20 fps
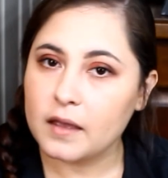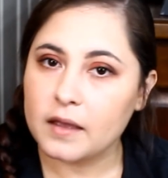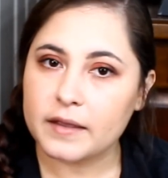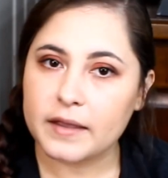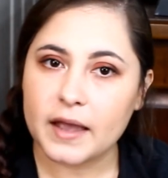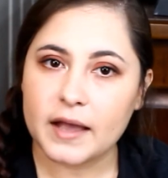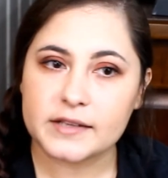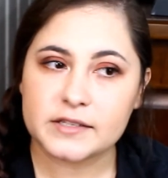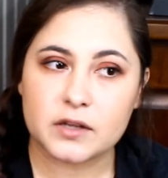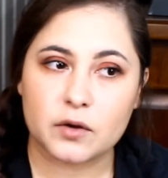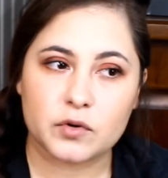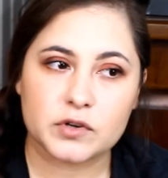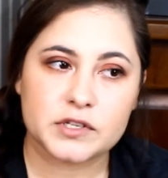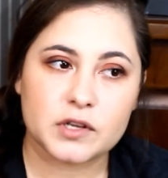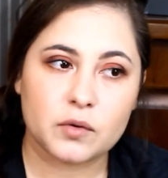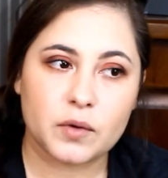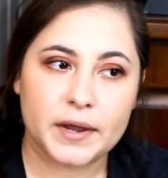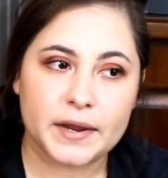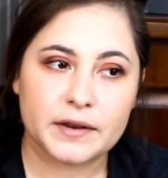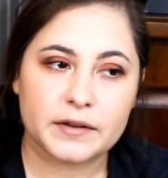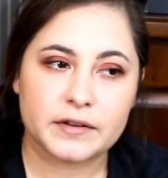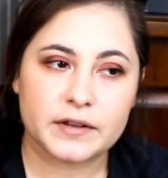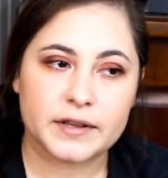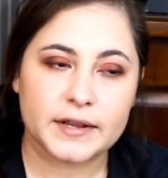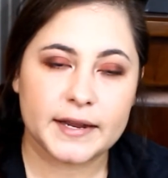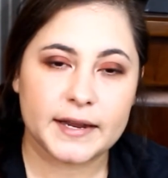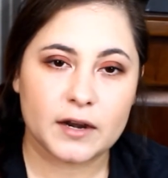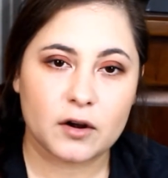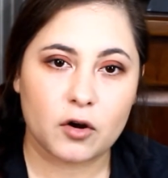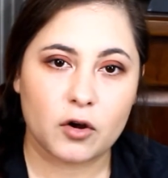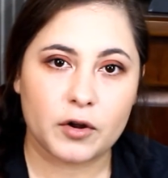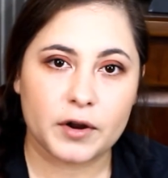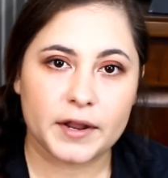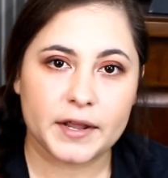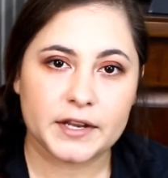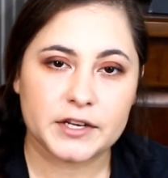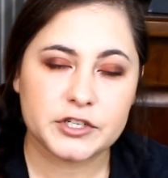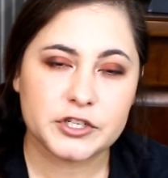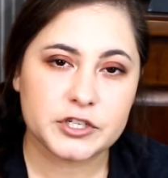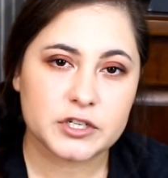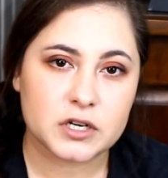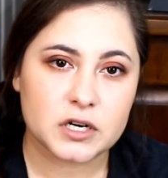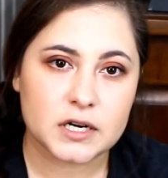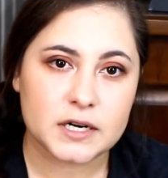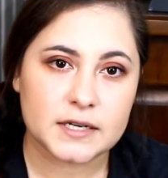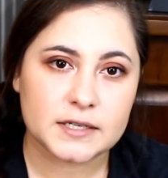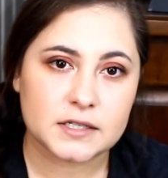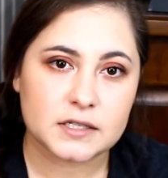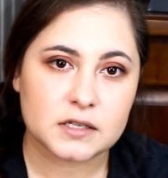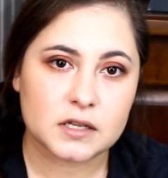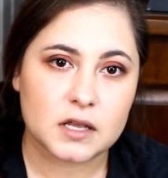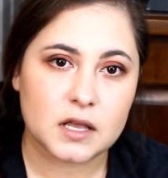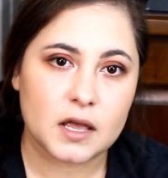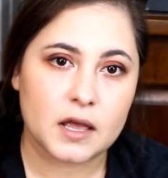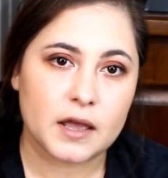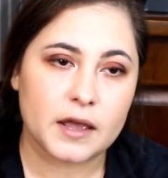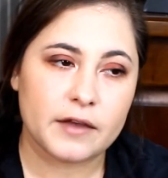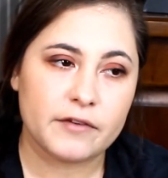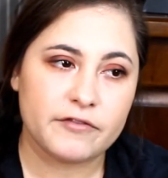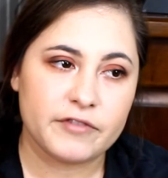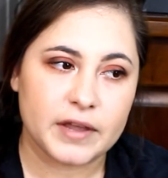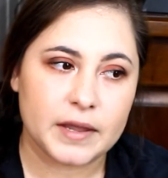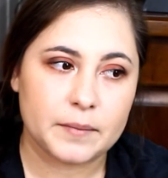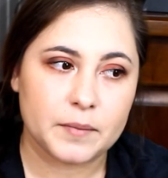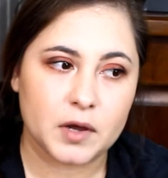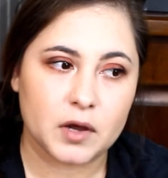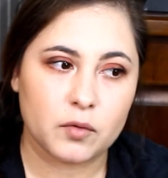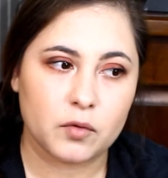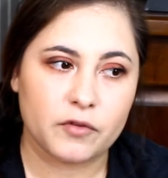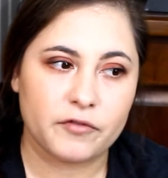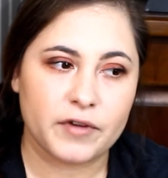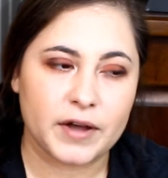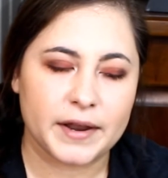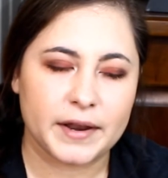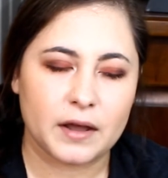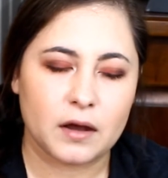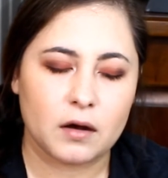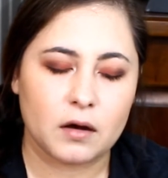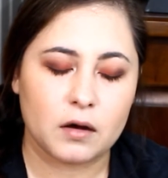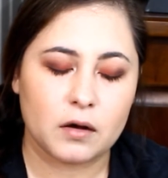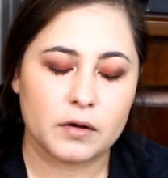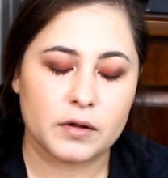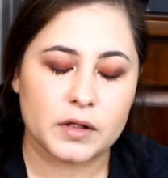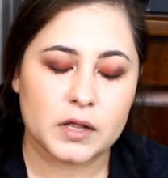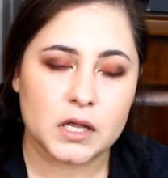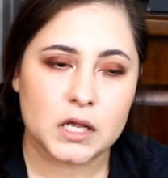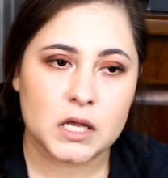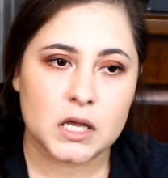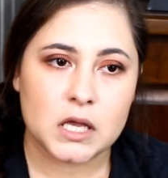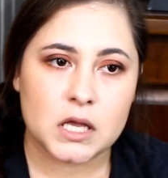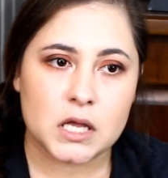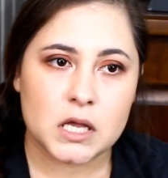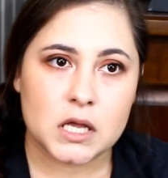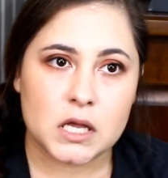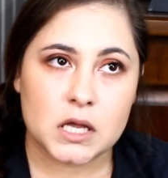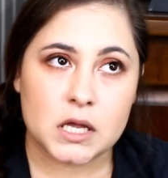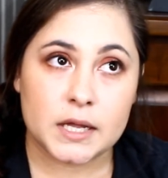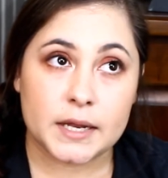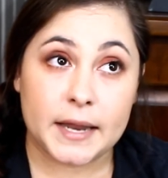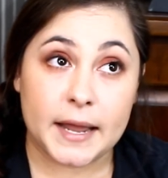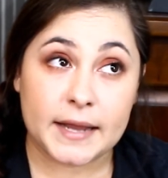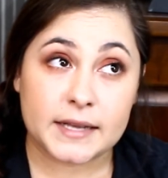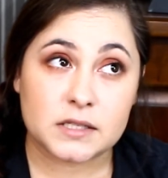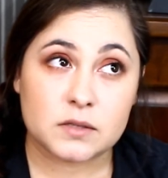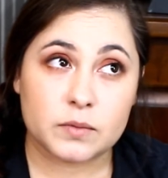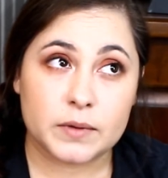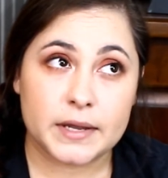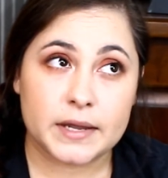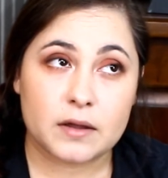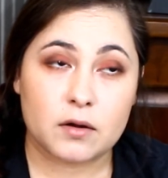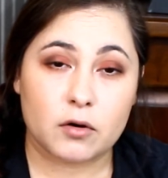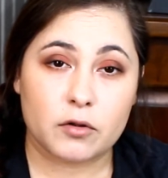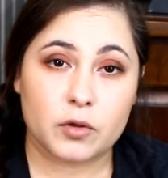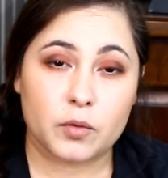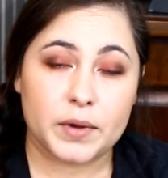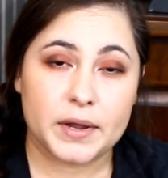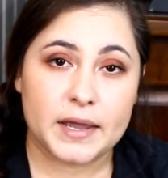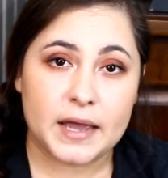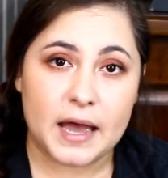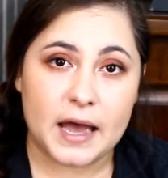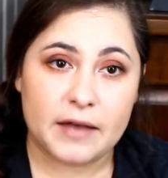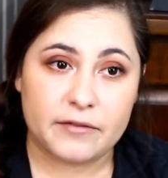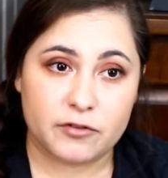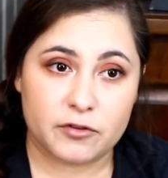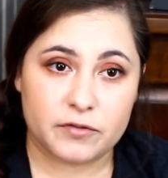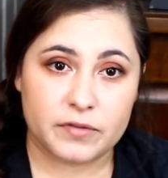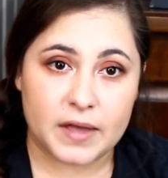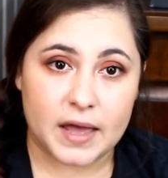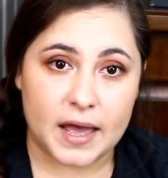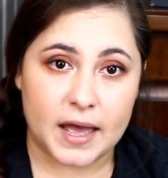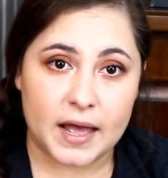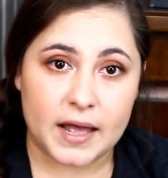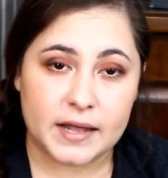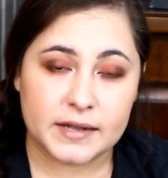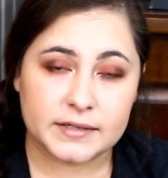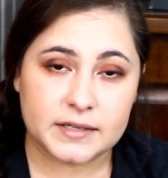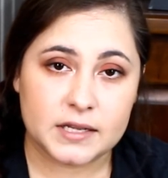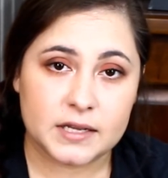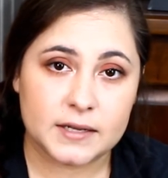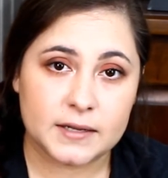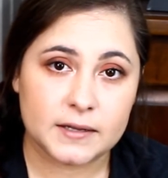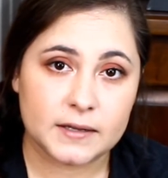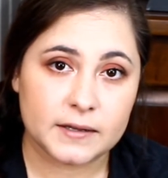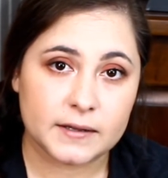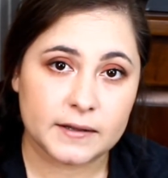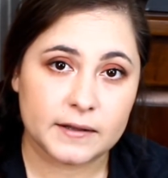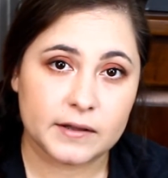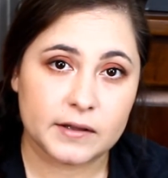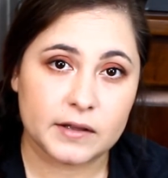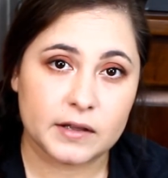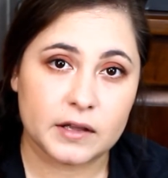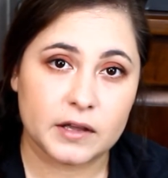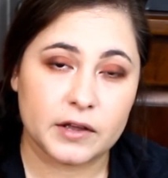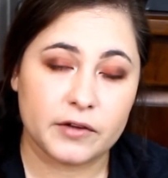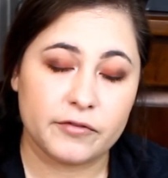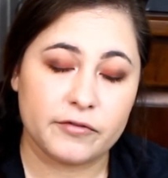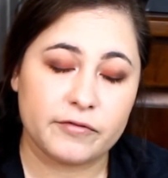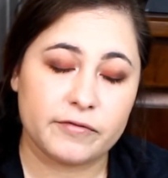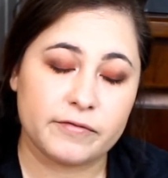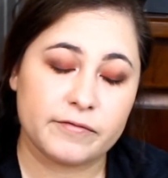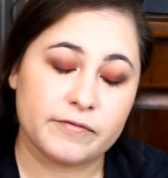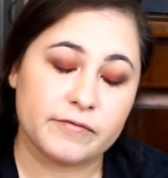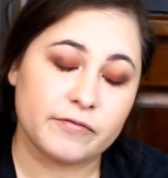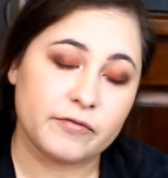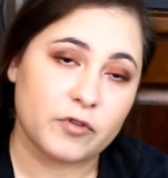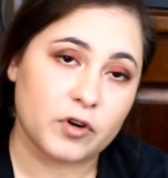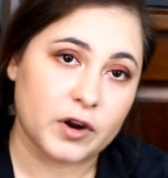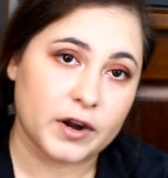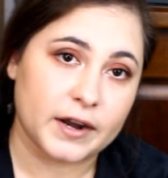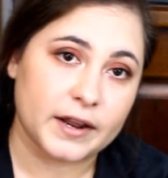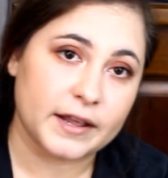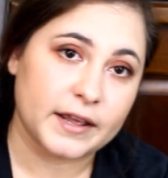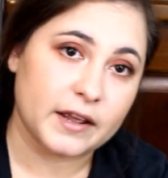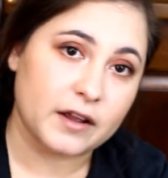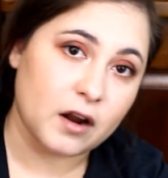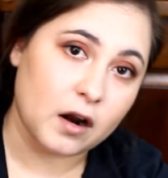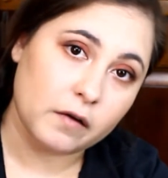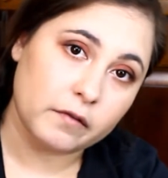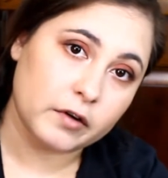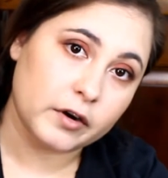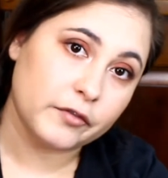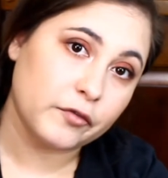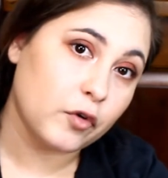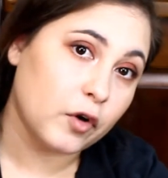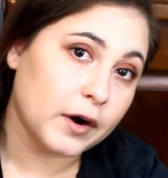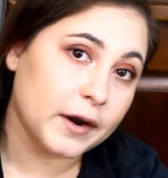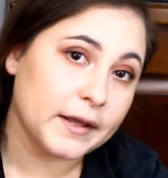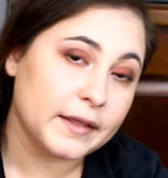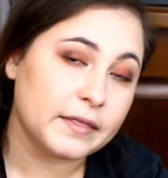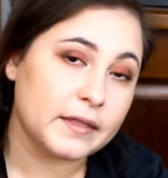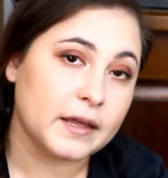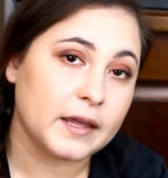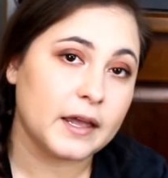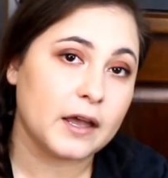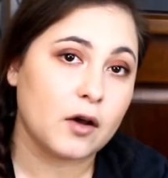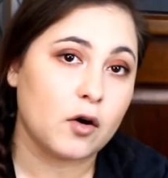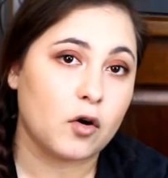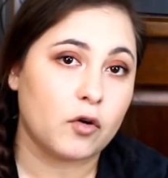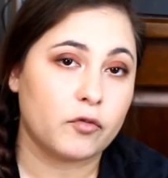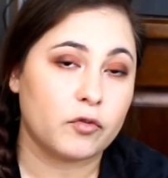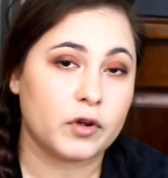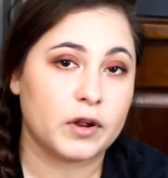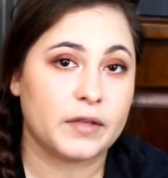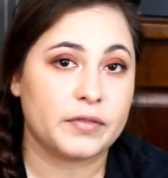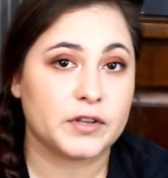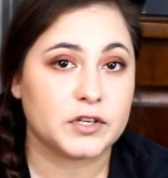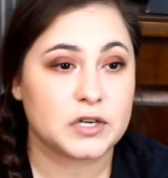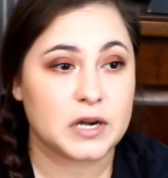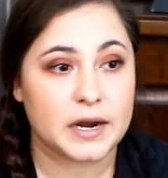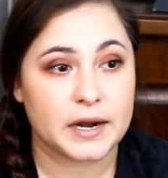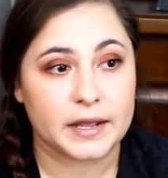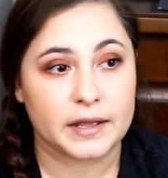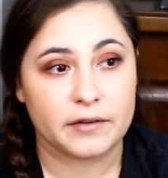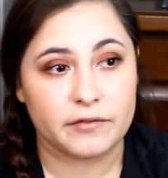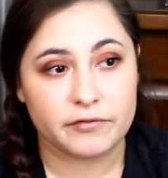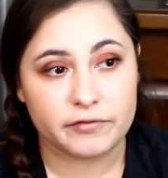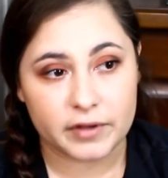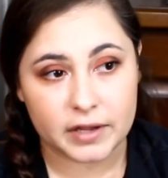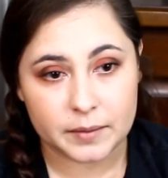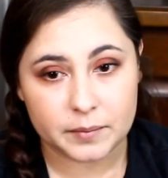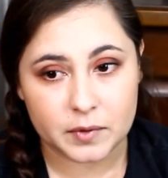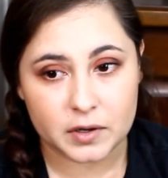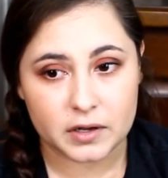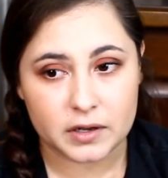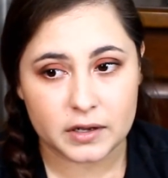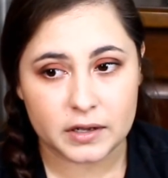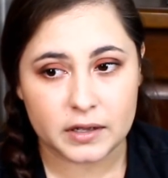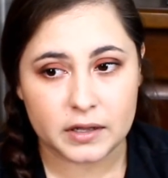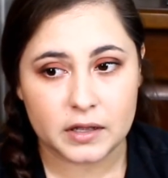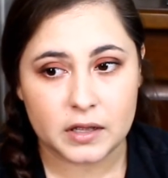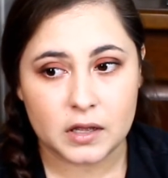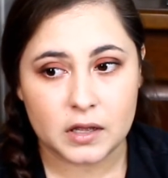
yeah, so we're still waiting to hear on insurance and FEMA. We'll find out next week or the week after that if we're going to get covered for anything, or if we're going to have to try to get FEMA